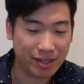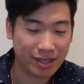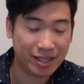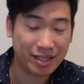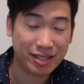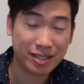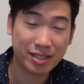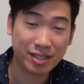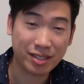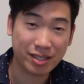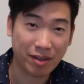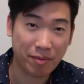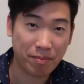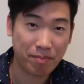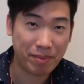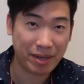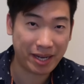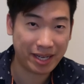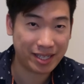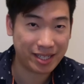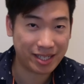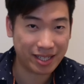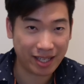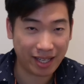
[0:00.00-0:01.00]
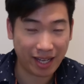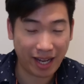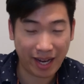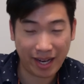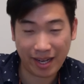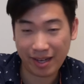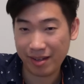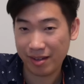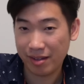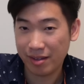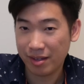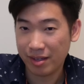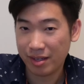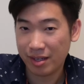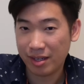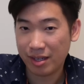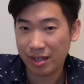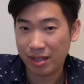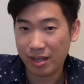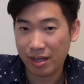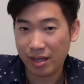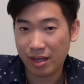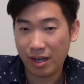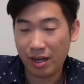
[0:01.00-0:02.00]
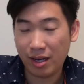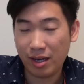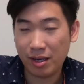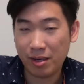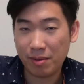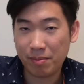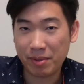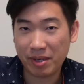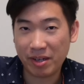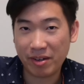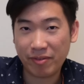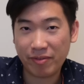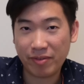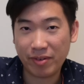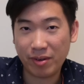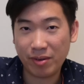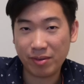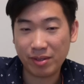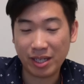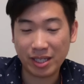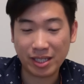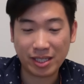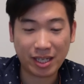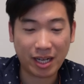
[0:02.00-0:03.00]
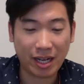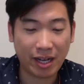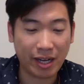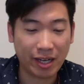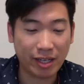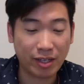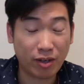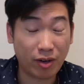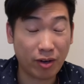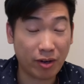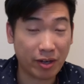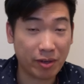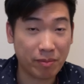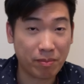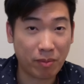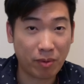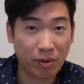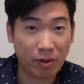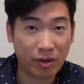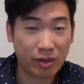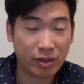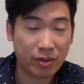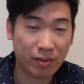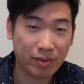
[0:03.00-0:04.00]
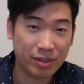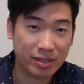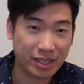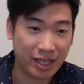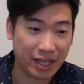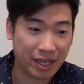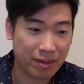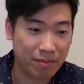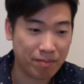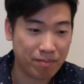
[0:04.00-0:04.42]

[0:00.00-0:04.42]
This is a bass light earphone that's kind of targeted more towards